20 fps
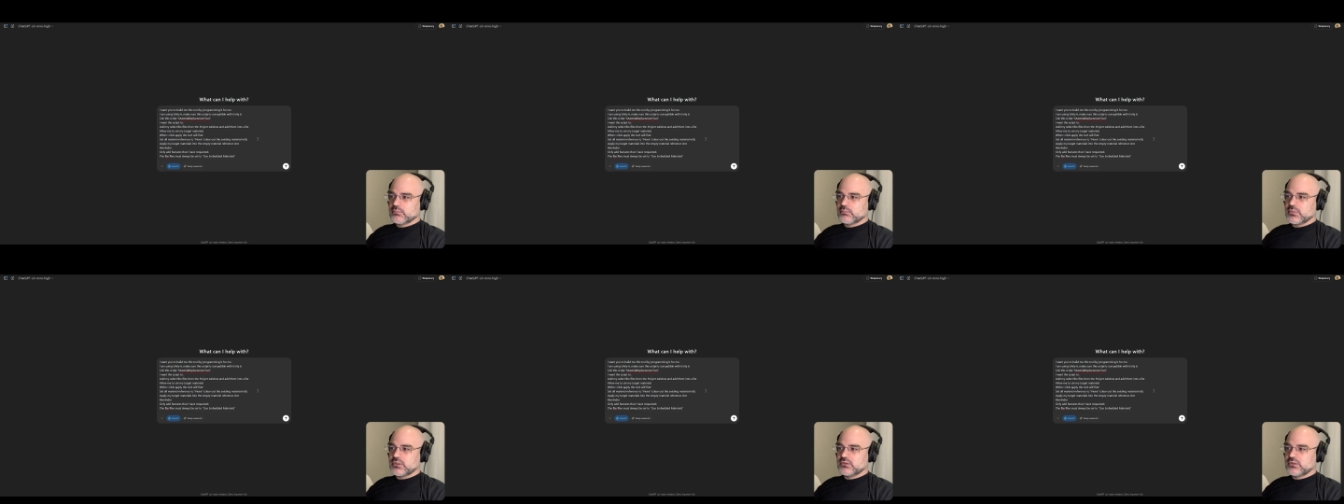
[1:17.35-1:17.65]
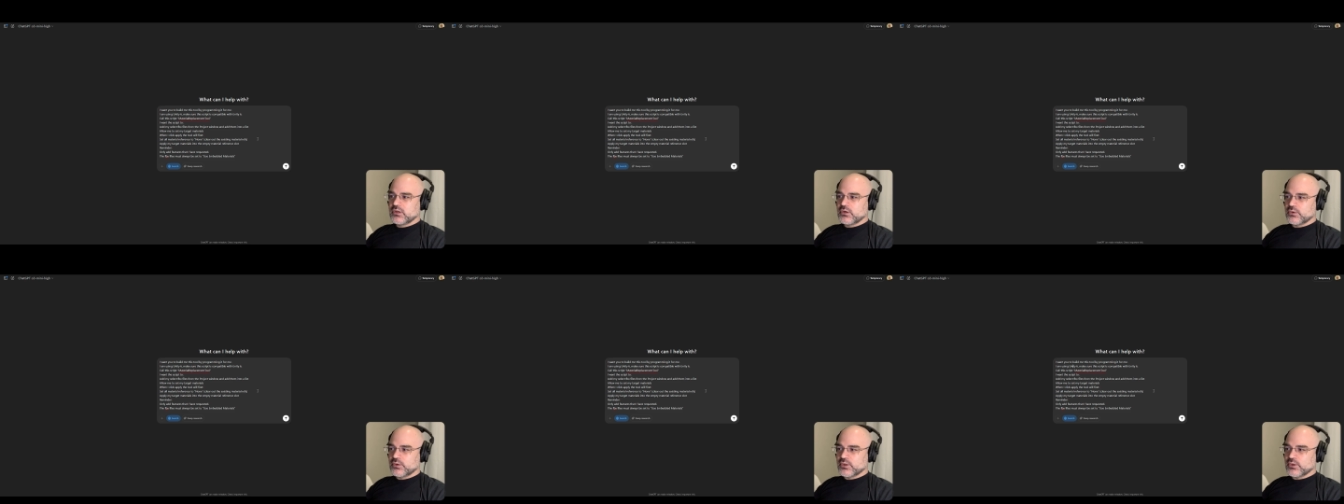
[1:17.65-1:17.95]

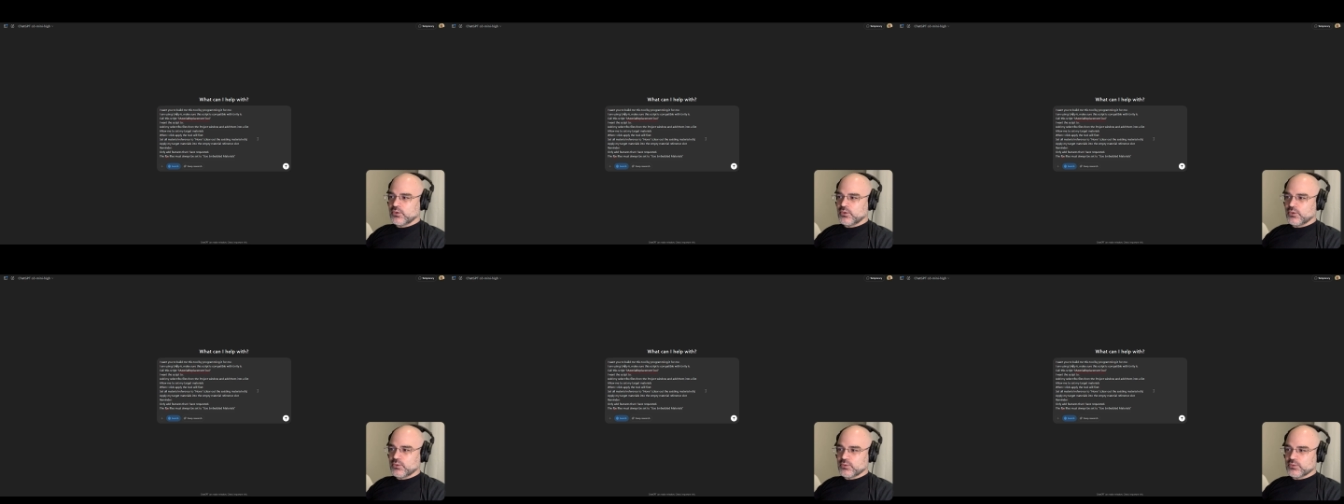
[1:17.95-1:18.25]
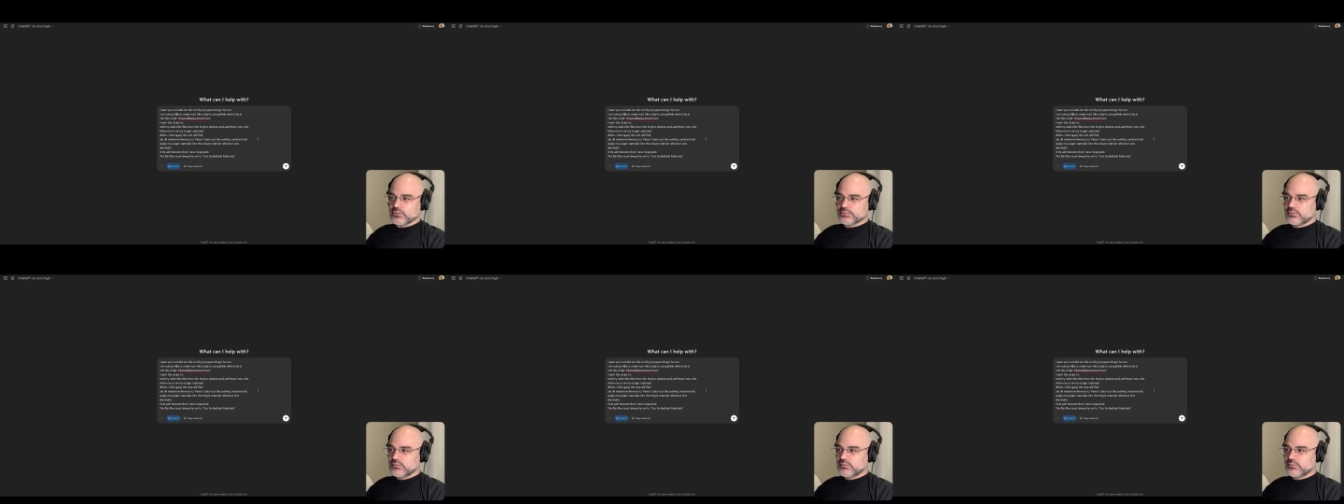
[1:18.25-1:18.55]

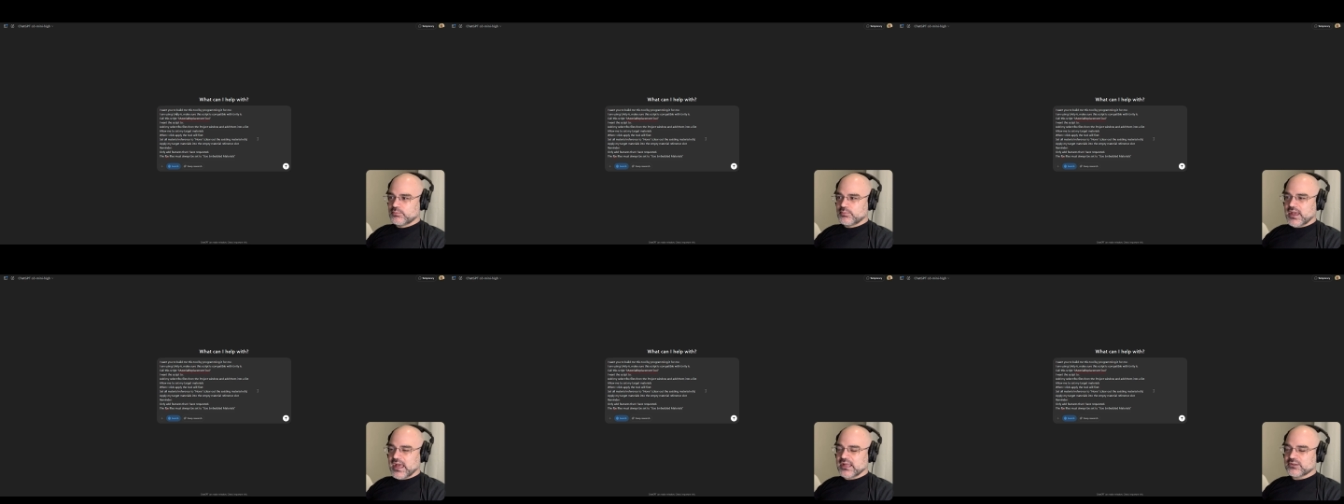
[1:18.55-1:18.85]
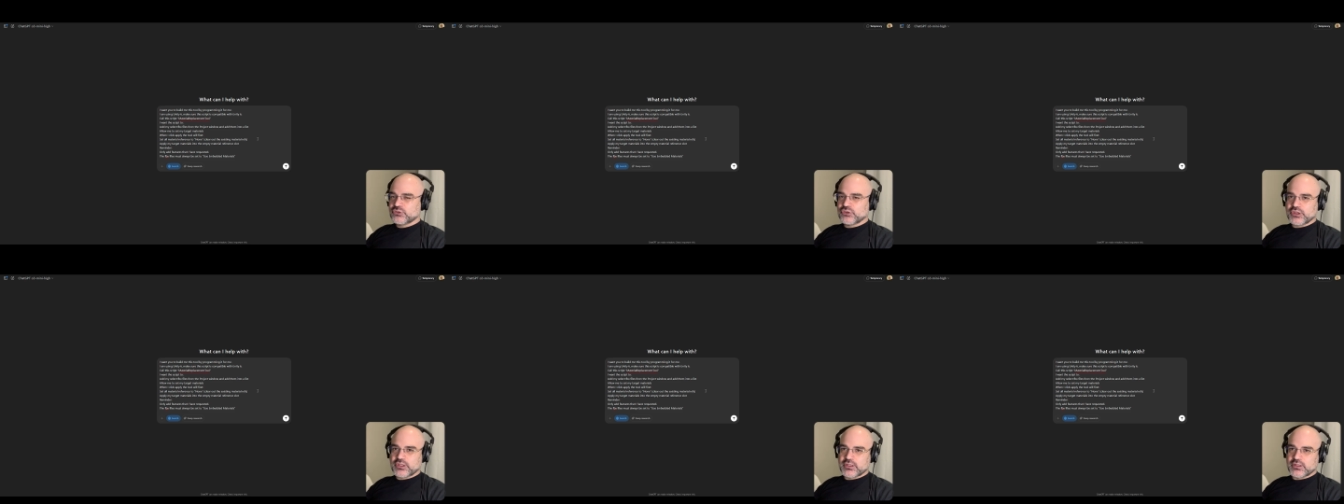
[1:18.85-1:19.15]
material
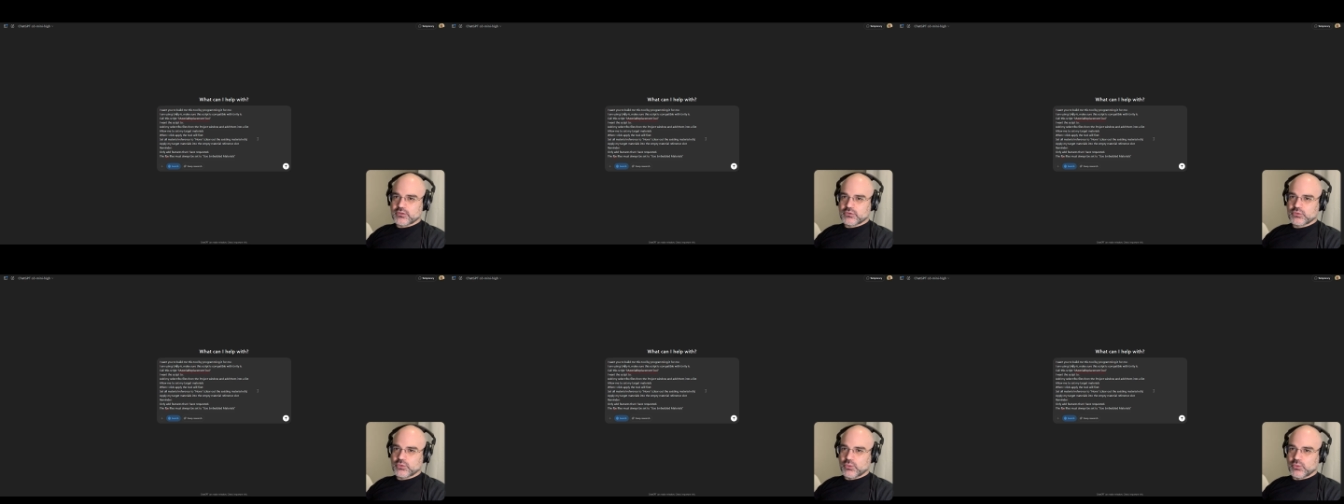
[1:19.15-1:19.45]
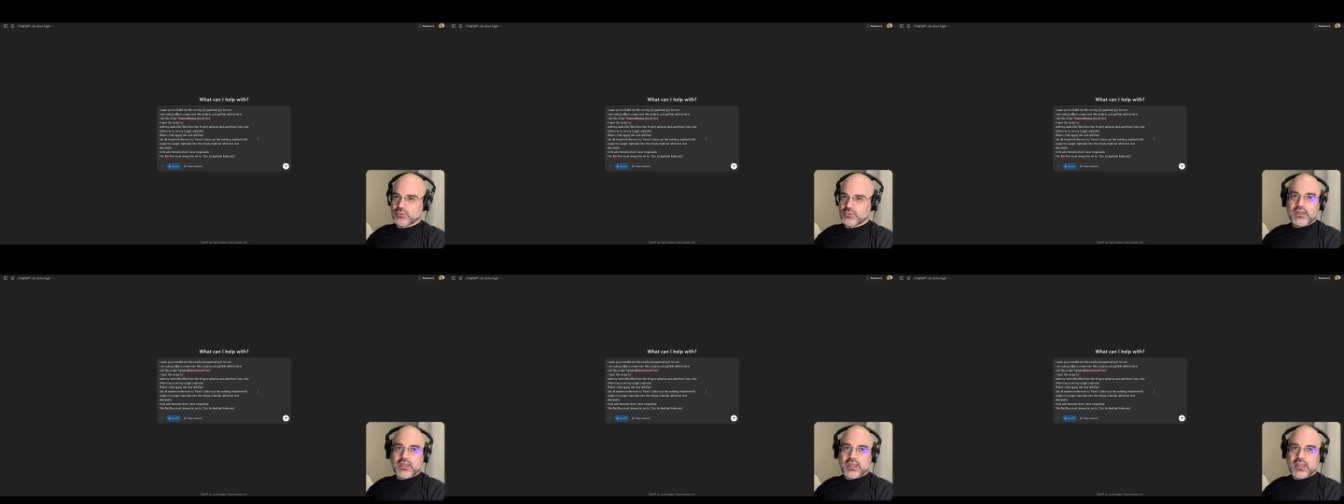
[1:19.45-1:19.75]
batching tool.